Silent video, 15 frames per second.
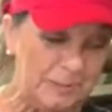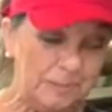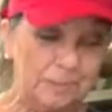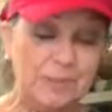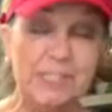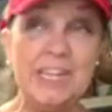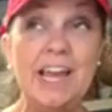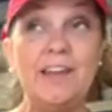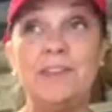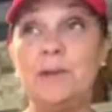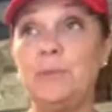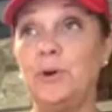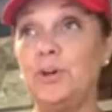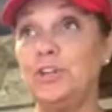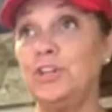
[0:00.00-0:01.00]
But yeah, they
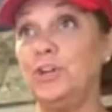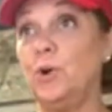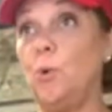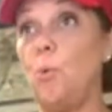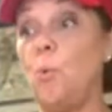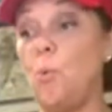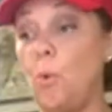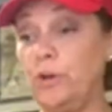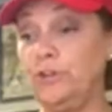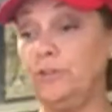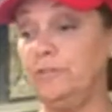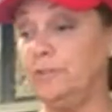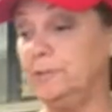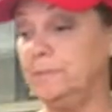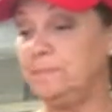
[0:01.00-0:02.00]
work
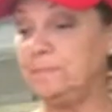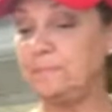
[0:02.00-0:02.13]
wonderful.